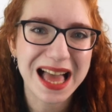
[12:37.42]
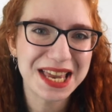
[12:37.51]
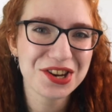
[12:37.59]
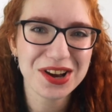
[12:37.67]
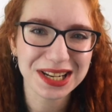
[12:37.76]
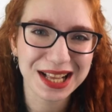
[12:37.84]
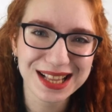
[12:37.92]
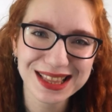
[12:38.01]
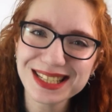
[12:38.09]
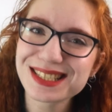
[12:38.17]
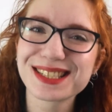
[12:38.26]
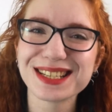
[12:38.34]
and not
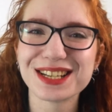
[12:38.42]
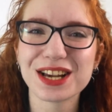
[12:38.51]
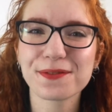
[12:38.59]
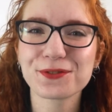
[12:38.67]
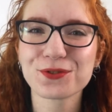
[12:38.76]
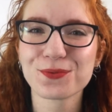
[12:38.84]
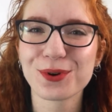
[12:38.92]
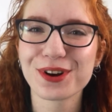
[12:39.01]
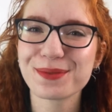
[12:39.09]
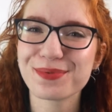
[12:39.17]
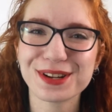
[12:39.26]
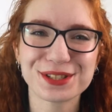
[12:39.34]
glitzy enough to
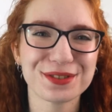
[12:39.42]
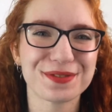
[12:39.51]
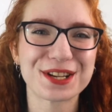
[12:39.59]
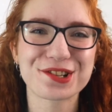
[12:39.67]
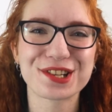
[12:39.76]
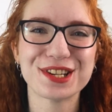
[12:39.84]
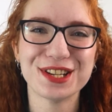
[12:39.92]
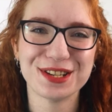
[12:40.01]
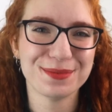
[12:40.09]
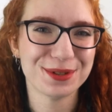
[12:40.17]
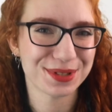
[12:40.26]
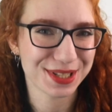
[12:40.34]
warrant preservation
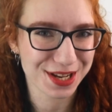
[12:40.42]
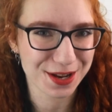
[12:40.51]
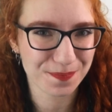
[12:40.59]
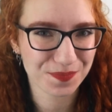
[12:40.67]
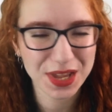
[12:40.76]
in a museum.